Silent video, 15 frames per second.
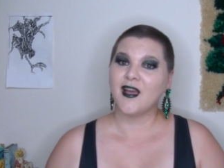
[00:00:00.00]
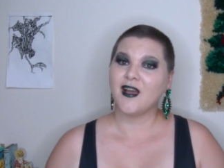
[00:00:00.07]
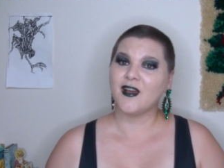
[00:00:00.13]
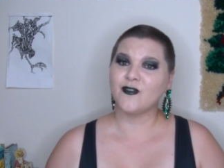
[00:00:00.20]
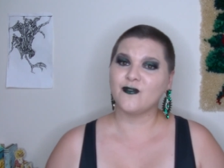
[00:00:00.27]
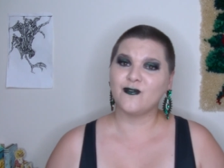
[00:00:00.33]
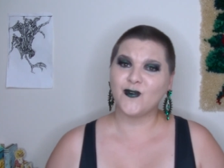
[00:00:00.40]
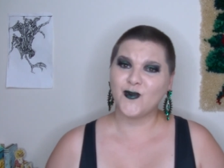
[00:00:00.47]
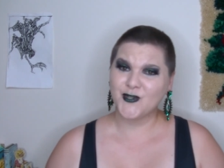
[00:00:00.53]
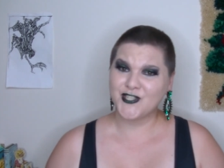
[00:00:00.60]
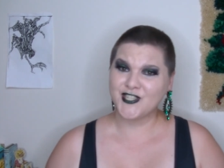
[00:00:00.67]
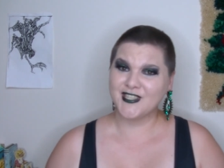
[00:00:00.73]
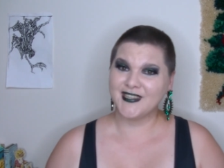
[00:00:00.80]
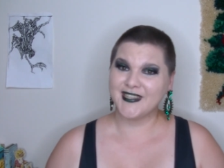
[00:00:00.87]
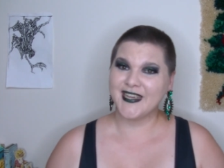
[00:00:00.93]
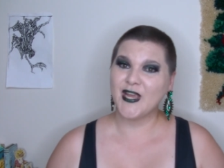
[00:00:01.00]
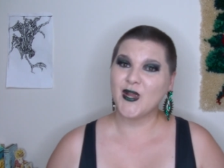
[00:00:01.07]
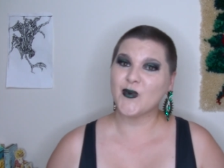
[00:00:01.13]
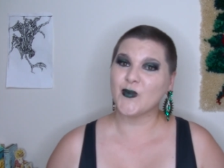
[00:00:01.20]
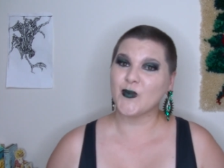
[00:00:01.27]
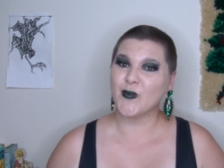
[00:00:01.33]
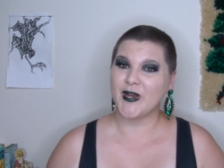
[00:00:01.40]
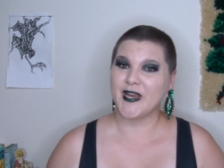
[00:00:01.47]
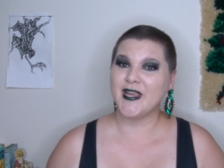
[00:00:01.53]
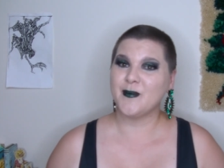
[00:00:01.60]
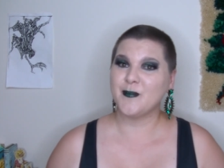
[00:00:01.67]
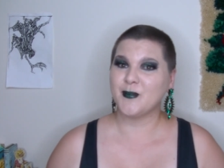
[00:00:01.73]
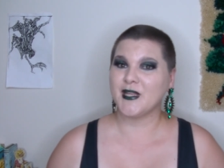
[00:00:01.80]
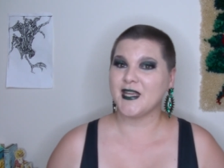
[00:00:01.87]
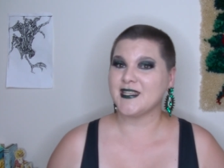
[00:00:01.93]
Unfortunately,
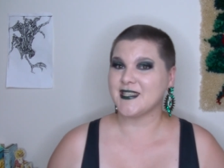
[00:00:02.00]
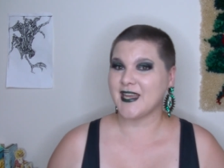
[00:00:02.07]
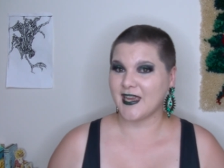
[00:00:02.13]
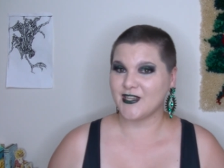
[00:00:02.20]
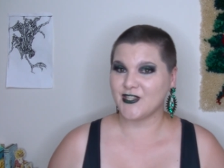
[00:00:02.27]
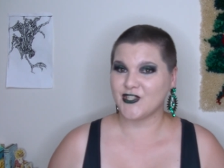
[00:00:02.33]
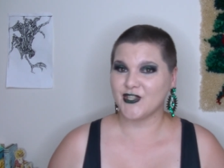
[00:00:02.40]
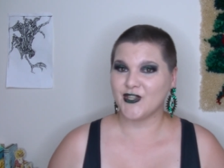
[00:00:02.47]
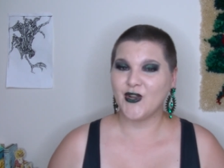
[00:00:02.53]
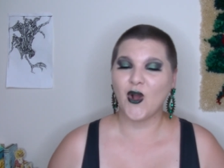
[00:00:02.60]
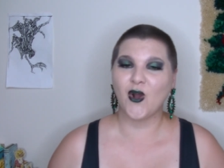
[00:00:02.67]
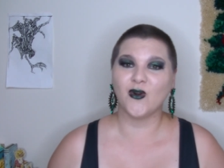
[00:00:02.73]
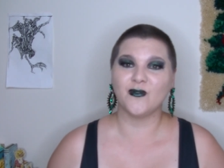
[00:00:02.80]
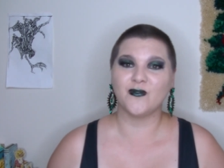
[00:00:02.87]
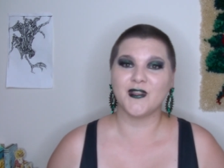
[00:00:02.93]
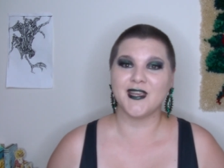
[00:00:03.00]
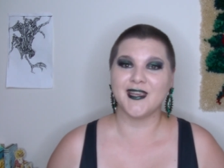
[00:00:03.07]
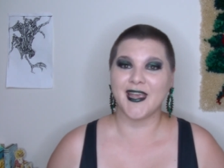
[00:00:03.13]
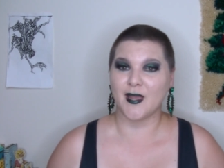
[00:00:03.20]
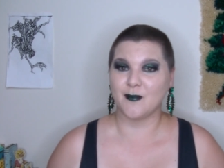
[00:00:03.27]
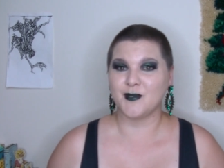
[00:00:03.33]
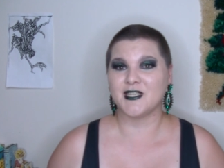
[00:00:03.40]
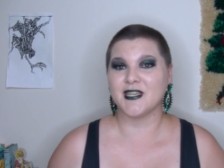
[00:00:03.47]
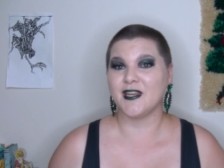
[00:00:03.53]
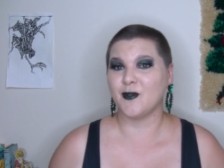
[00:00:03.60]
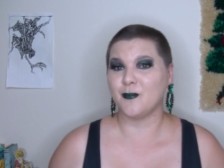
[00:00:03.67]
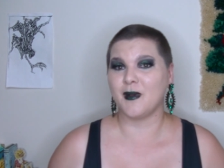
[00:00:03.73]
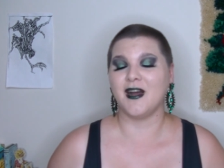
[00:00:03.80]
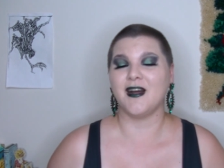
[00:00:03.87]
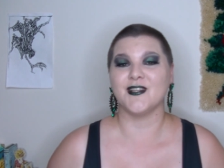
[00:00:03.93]
reimplantation of the amputated
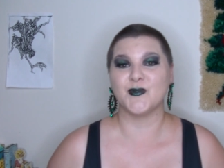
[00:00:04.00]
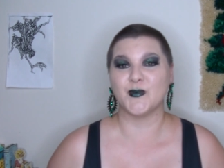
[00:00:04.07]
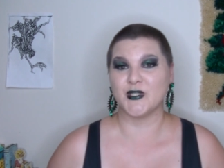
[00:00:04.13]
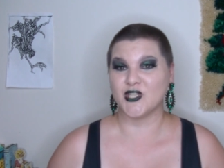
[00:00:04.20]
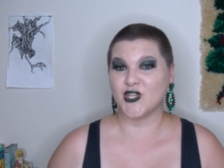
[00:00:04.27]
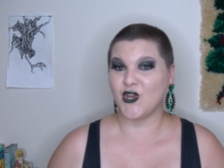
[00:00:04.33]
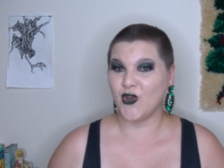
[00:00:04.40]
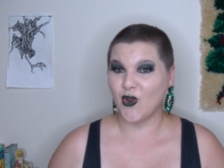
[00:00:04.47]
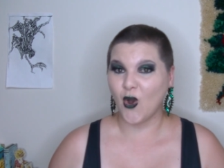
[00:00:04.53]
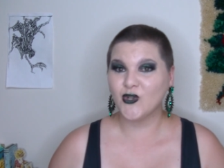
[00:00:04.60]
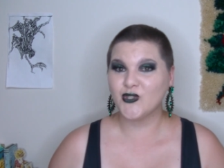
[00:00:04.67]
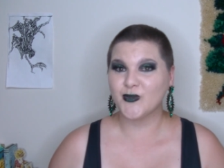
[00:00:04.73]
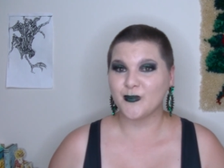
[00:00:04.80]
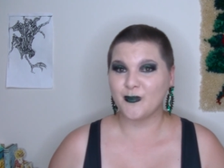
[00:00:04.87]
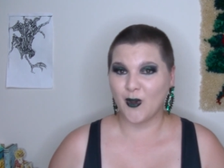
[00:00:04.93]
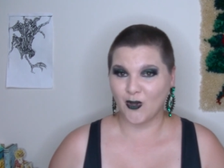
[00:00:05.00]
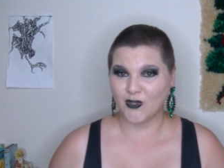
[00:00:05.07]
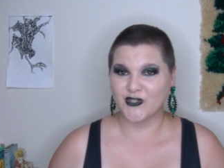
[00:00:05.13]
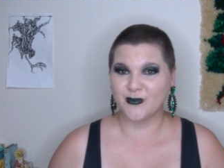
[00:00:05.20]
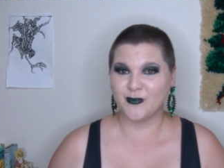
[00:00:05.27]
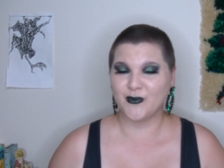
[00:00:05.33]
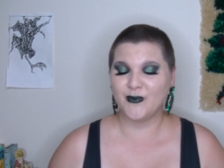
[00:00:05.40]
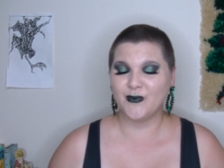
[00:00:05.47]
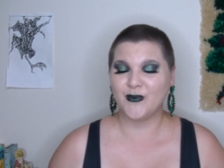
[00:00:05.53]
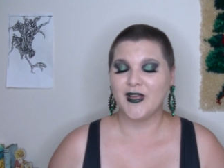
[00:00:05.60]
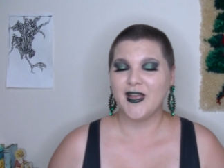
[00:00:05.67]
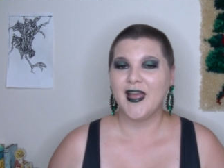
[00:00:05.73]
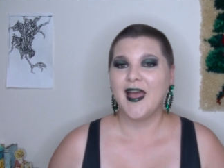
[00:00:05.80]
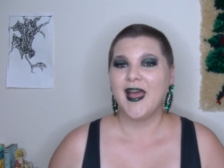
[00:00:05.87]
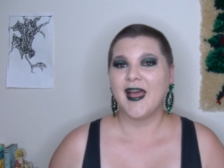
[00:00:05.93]
parts was not possible,
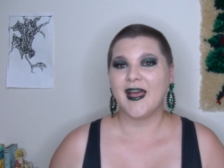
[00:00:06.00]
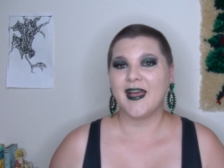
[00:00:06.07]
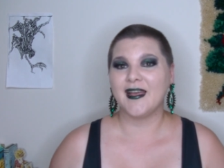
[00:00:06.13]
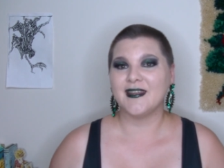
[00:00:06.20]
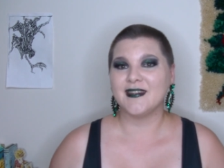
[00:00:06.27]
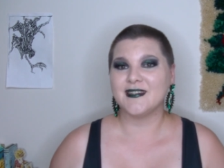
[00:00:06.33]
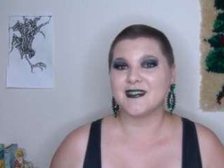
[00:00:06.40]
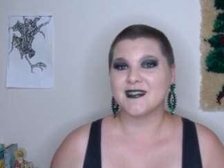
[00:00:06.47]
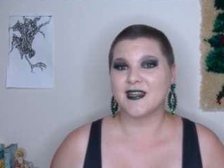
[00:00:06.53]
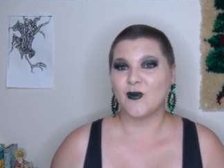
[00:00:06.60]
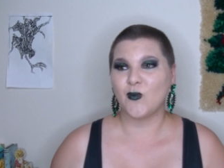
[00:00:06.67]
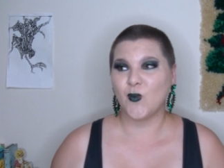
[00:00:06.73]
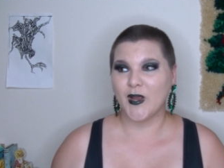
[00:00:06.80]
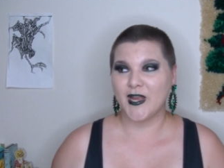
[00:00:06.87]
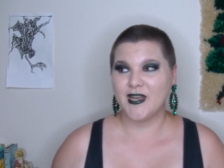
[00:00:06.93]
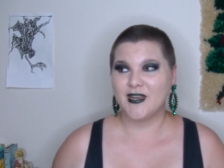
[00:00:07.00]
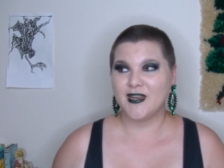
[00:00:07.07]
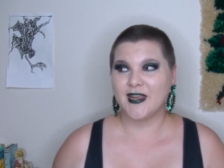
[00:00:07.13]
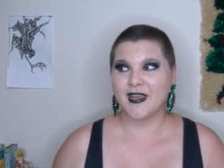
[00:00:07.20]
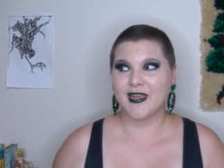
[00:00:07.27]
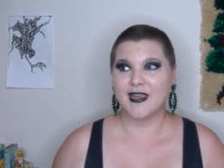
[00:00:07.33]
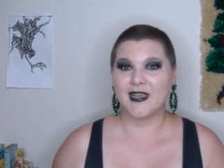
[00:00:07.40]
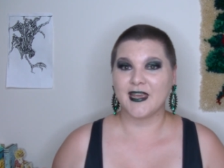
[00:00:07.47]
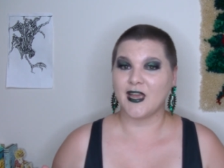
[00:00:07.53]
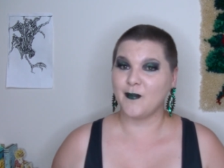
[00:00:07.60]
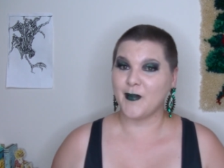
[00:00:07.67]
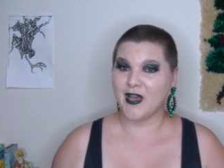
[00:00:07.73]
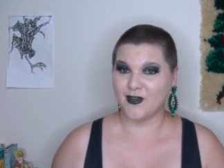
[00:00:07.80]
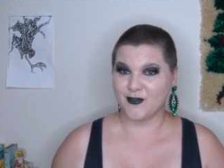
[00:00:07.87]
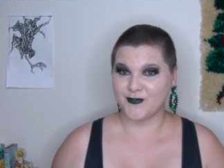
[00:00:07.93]
and when he came
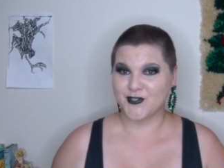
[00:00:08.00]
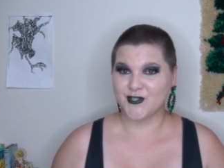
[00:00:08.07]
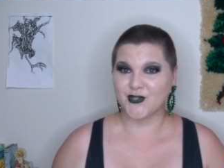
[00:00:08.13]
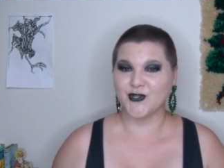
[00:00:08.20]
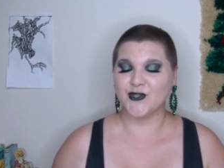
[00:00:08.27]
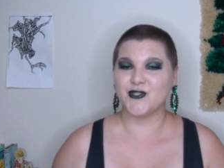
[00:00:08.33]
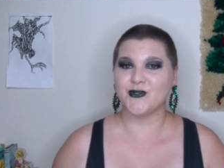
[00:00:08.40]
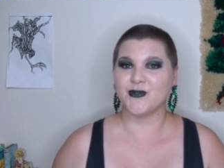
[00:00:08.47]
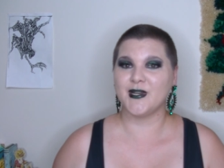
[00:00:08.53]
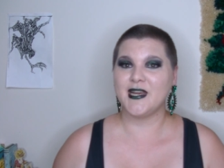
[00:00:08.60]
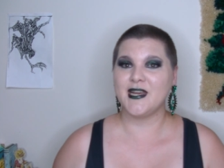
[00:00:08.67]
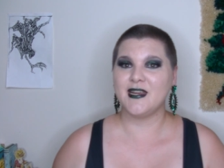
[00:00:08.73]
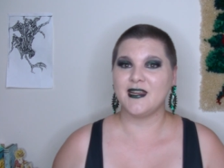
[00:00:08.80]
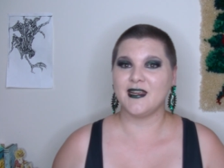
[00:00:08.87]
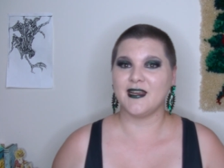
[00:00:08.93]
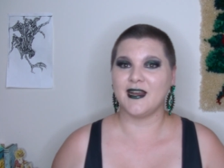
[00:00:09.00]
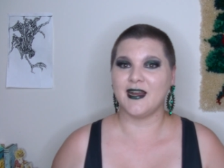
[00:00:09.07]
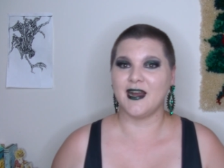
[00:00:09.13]
out of surgery,